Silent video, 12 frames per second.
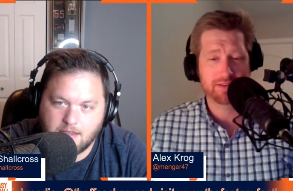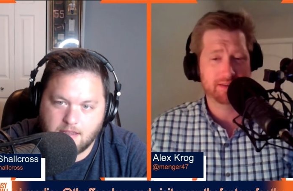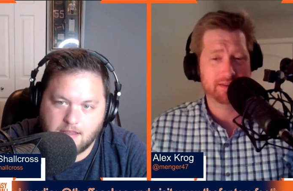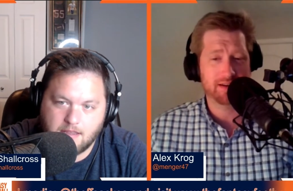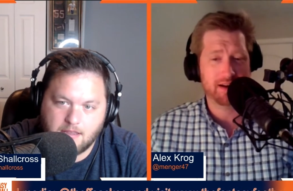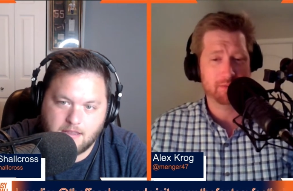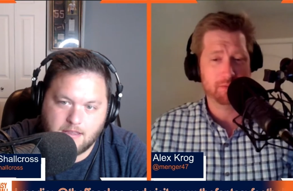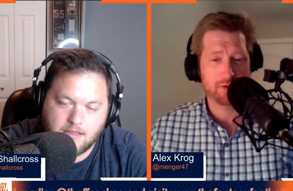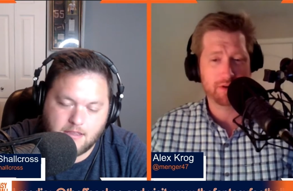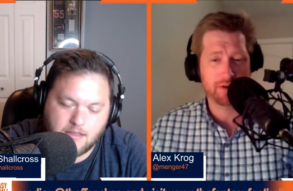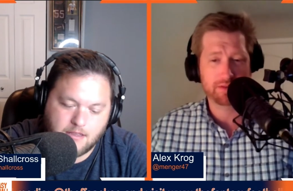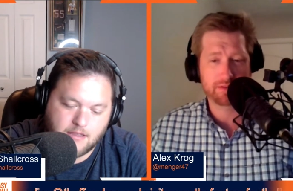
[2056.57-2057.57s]
Speaker 1: sixty-nine
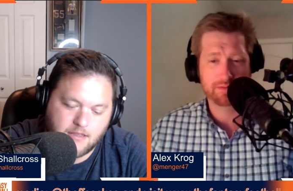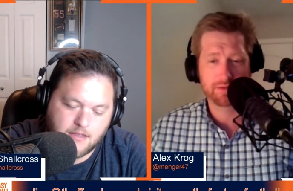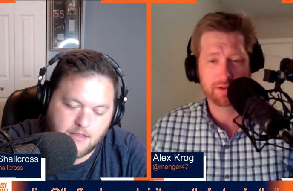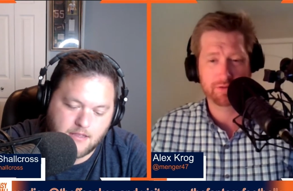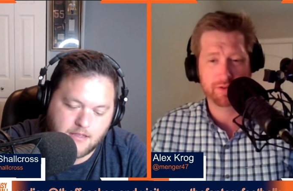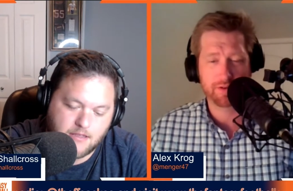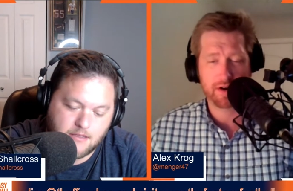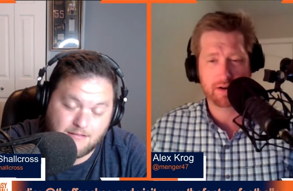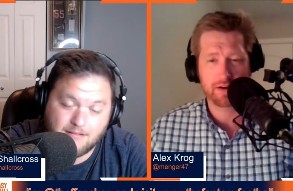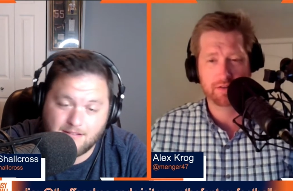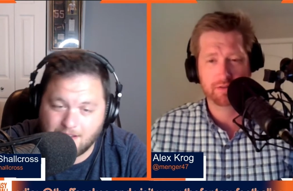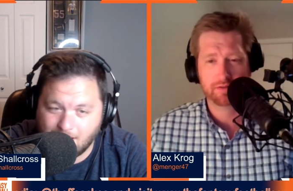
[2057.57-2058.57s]
points, just for the
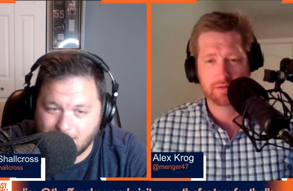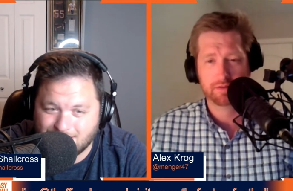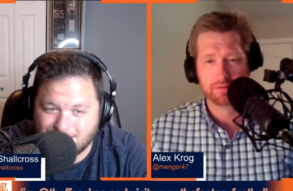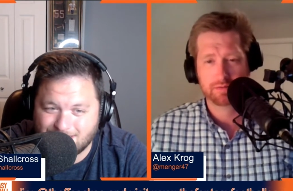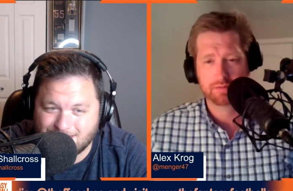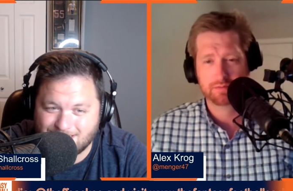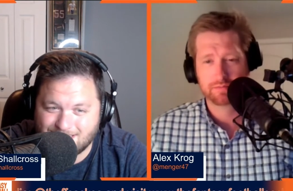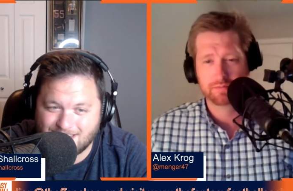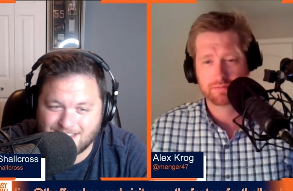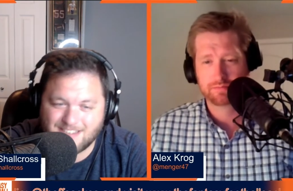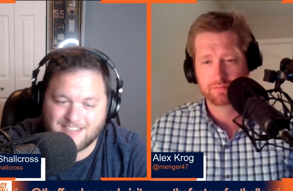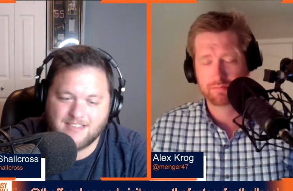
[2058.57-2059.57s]
record. Nice.
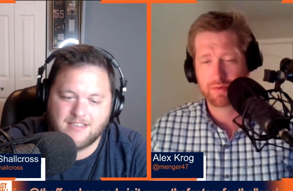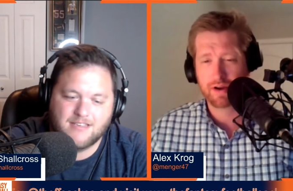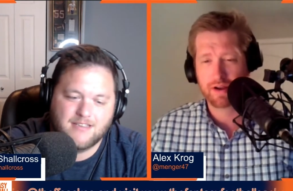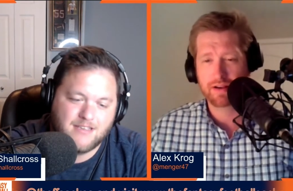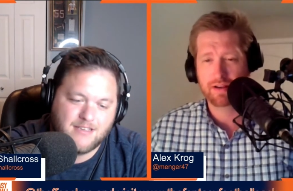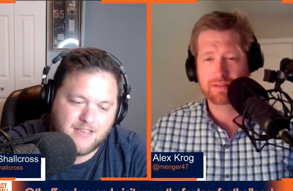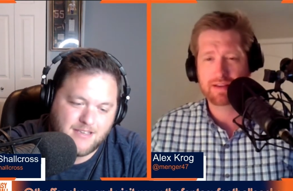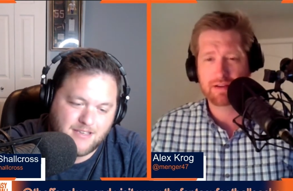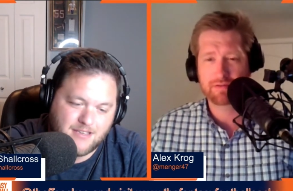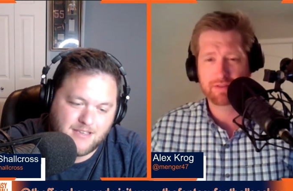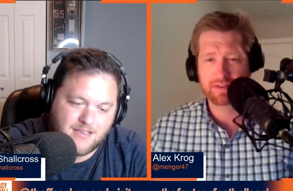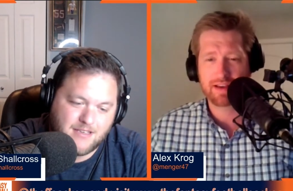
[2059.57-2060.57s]
But
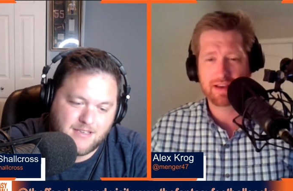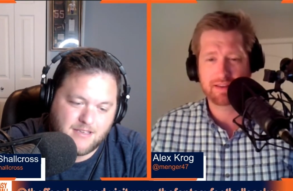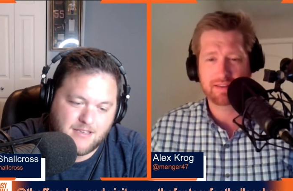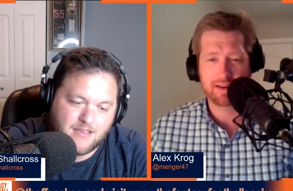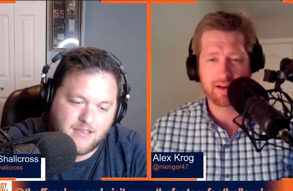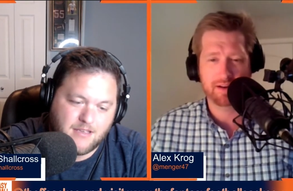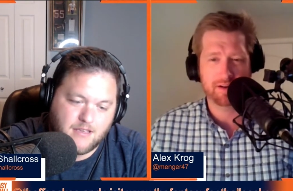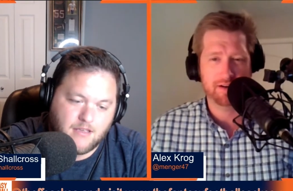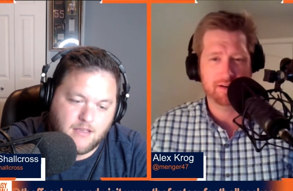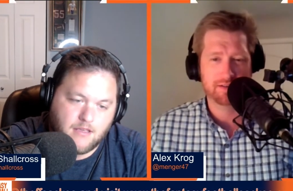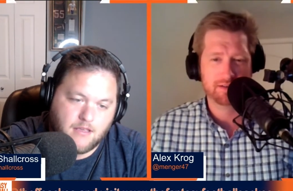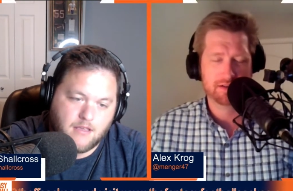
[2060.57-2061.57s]
definitely taking the
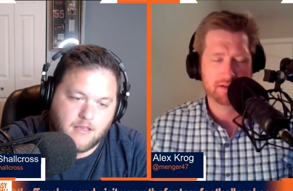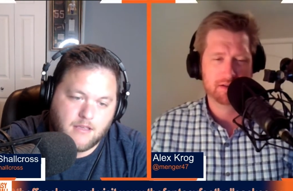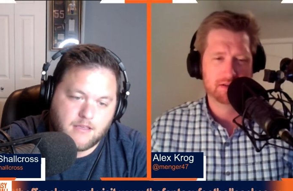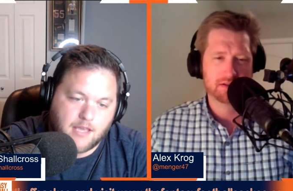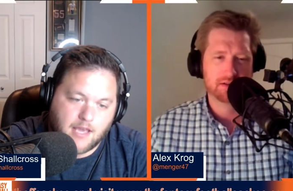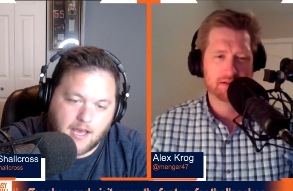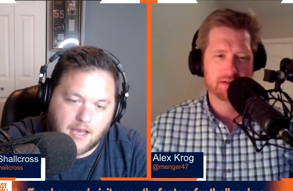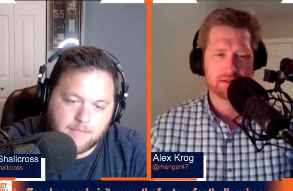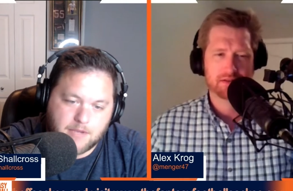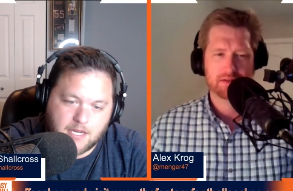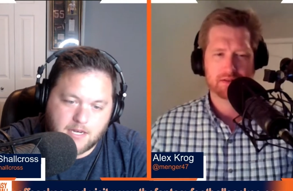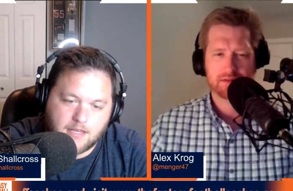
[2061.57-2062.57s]
under.
Speaker 2: Yeah, I
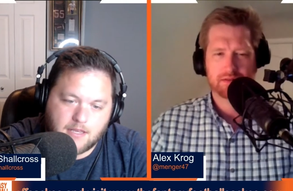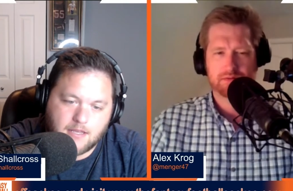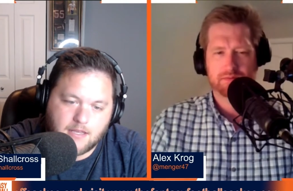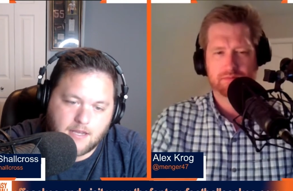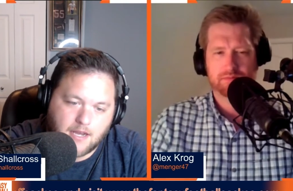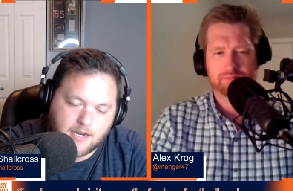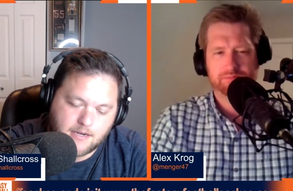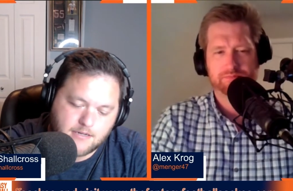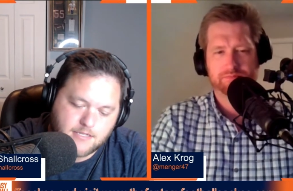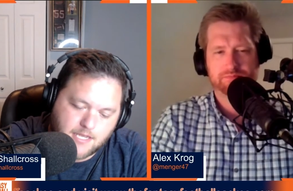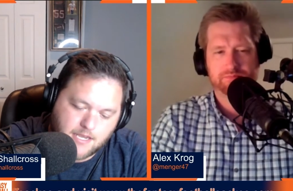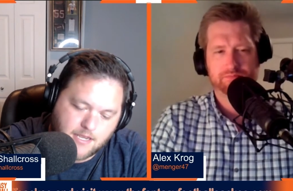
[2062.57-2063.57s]
mean, I
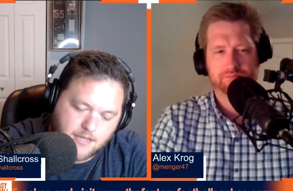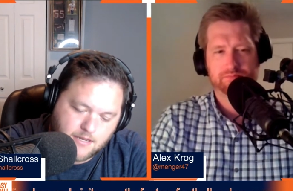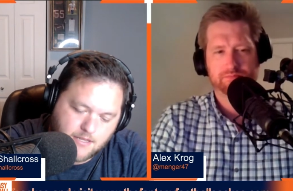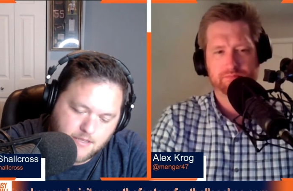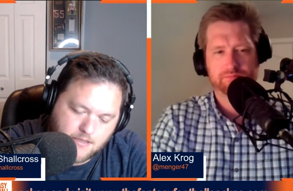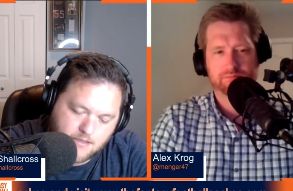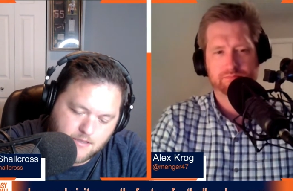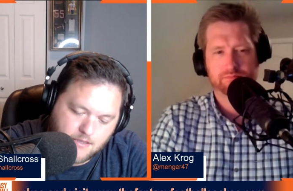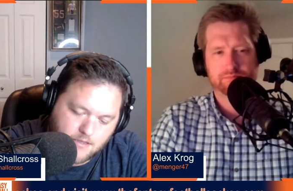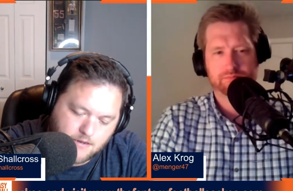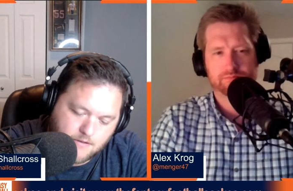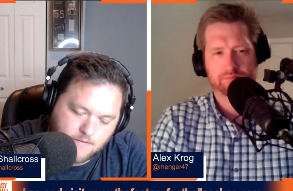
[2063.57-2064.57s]
understand,
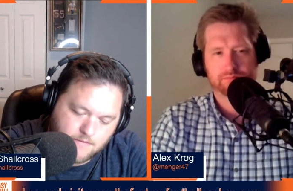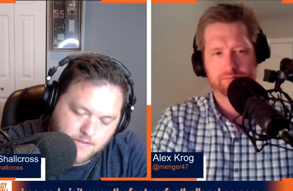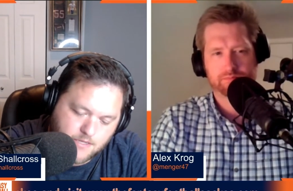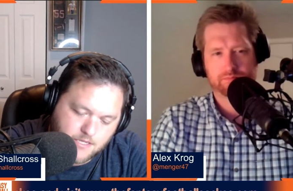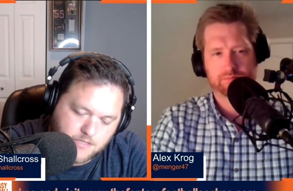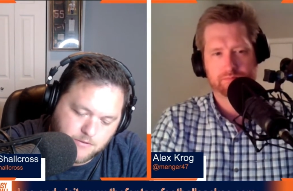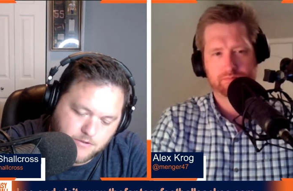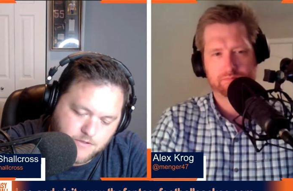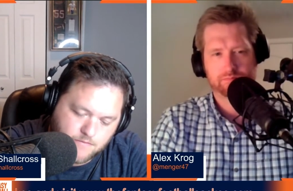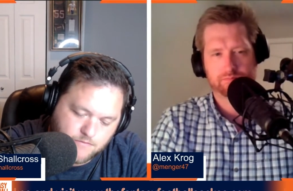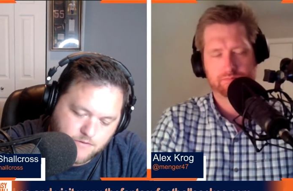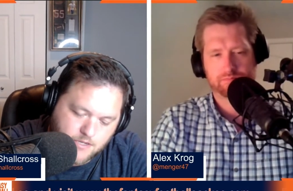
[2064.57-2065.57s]
you know, the
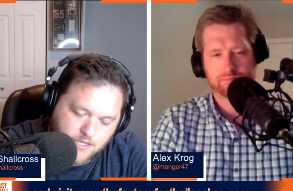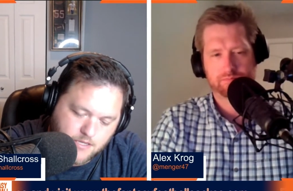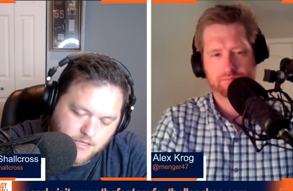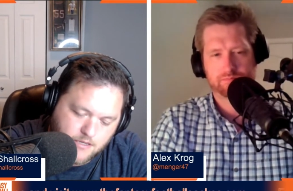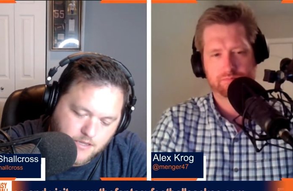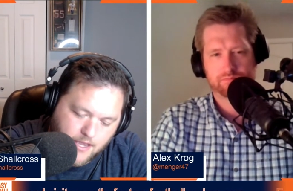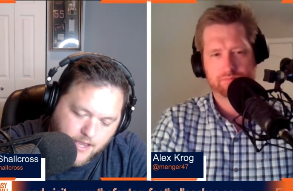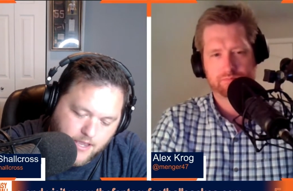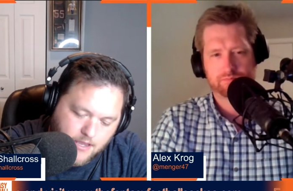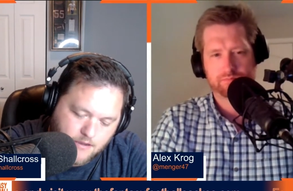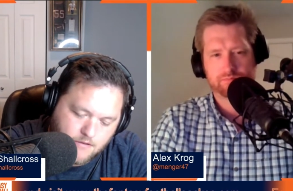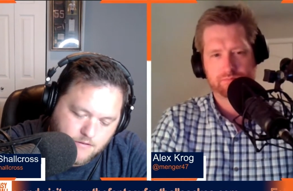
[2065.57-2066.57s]
explosive rookie
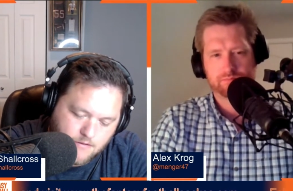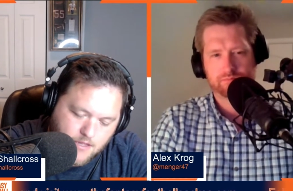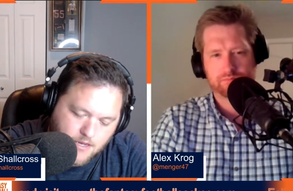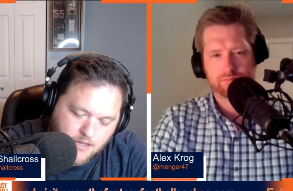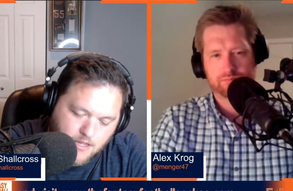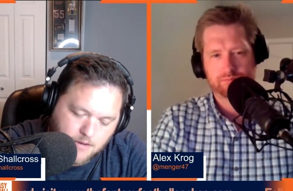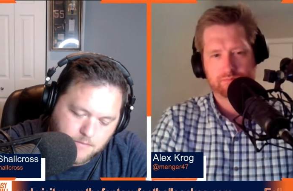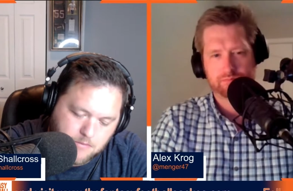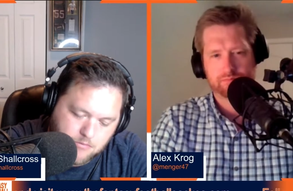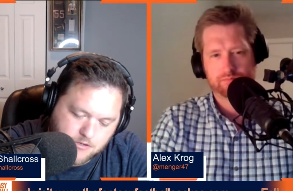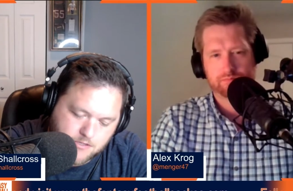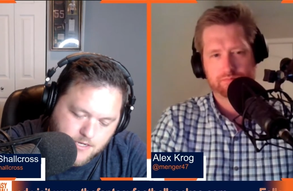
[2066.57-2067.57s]
angle that a lot of
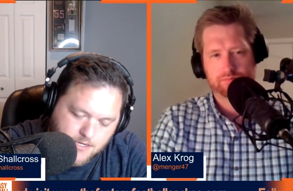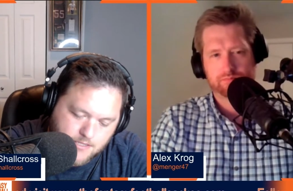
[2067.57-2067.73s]
people are trying to